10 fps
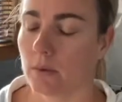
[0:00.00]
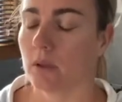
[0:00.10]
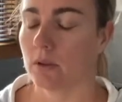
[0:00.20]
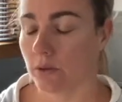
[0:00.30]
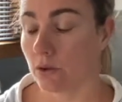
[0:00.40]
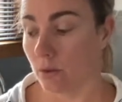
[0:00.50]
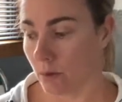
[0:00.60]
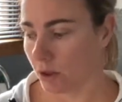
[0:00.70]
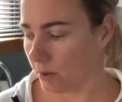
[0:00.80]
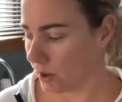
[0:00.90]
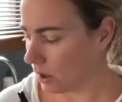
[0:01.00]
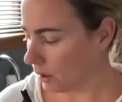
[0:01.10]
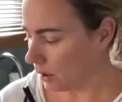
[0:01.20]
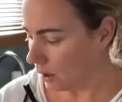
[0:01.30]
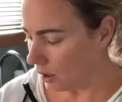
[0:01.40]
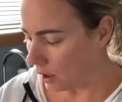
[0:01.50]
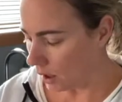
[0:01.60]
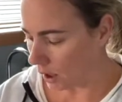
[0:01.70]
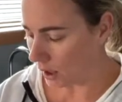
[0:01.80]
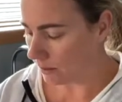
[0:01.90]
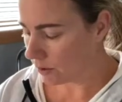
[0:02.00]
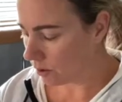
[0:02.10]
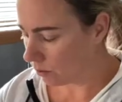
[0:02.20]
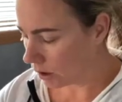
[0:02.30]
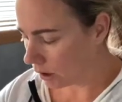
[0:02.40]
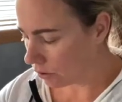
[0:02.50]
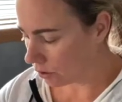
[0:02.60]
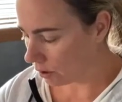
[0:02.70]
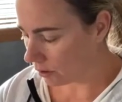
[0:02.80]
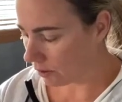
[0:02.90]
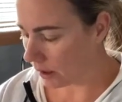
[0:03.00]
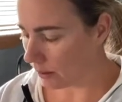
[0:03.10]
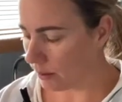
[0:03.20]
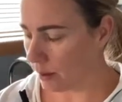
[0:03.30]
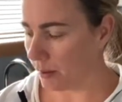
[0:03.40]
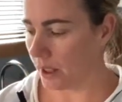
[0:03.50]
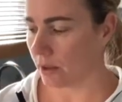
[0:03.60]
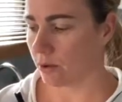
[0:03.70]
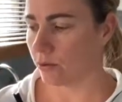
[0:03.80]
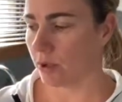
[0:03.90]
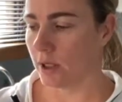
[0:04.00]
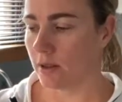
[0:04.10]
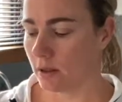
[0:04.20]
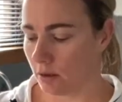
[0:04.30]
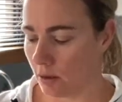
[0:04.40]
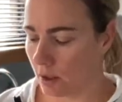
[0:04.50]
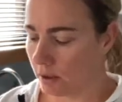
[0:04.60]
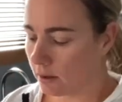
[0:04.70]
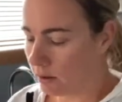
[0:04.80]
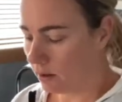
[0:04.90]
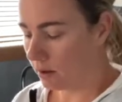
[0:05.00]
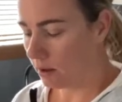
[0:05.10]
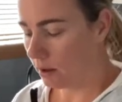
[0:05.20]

so much better. So what I do, I grab about 3 slices.